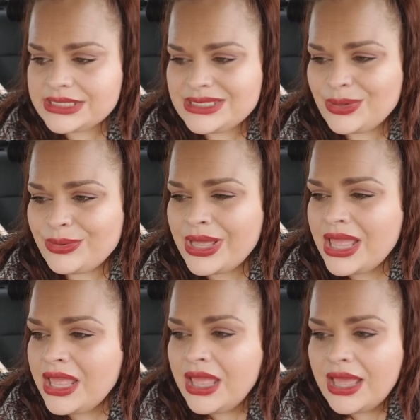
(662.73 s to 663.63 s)
So
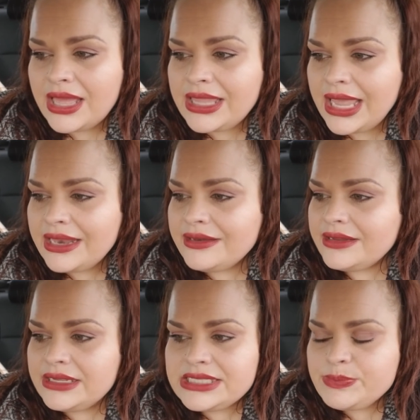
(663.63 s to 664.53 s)
again,
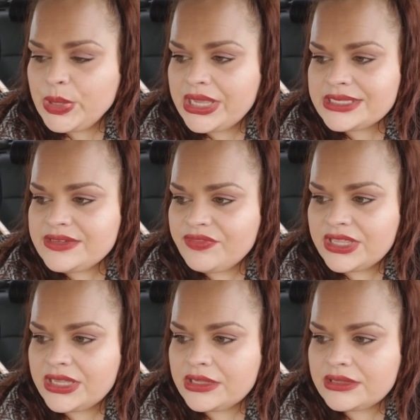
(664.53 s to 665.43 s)
it's because of
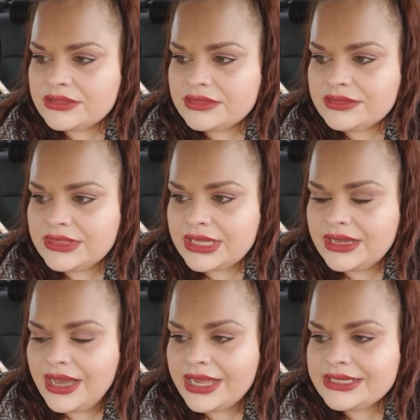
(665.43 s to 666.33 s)
the
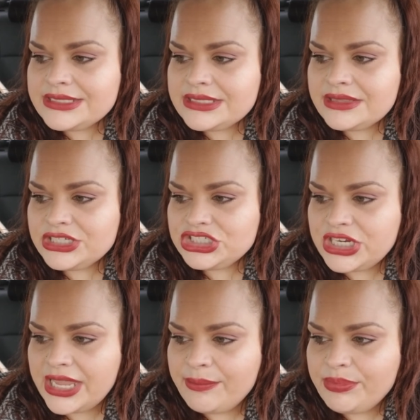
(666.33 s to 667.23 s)
cut, the
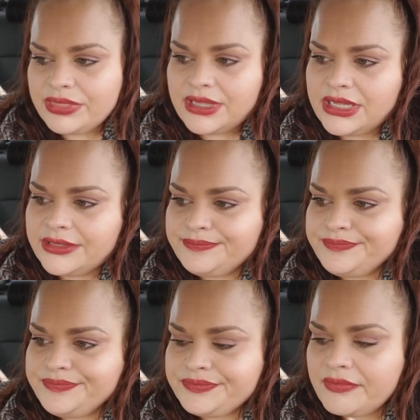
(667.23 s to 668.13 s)
shape, the
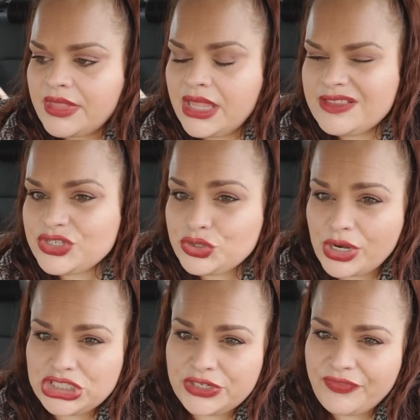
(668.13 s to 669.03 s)

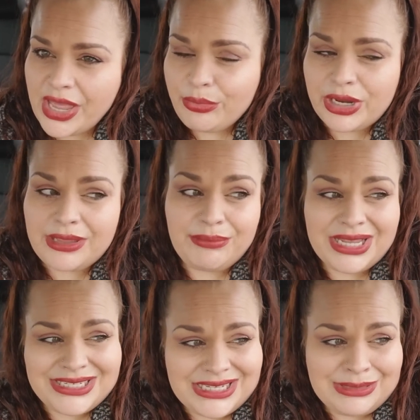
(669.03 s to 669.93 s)
stretchy fabric, and
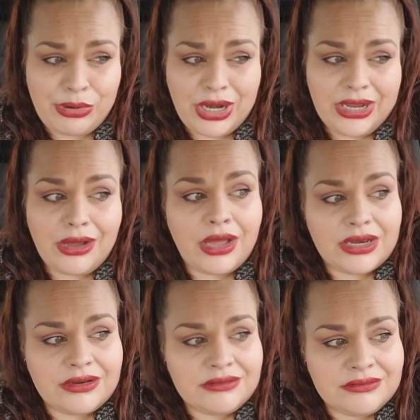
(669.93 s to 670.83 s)
because it's a bodycon,